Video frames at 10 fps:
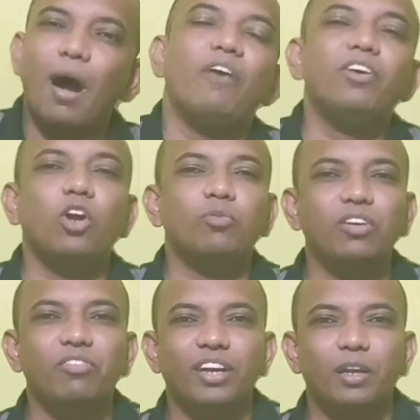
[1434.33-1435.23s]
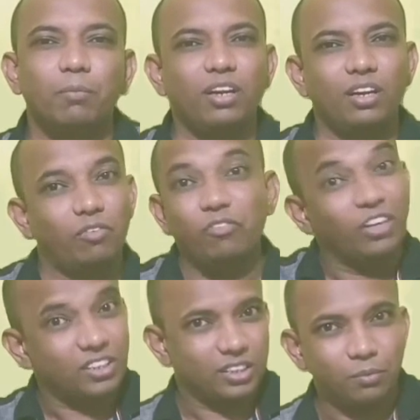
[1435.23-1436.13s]
the power of the
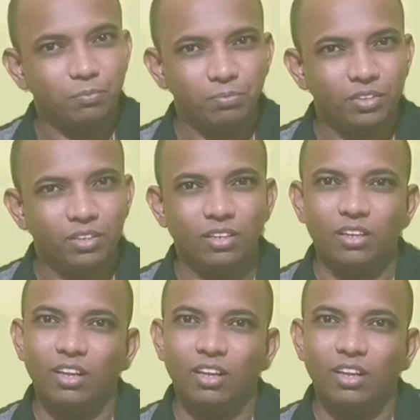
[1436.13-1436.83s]
variable first term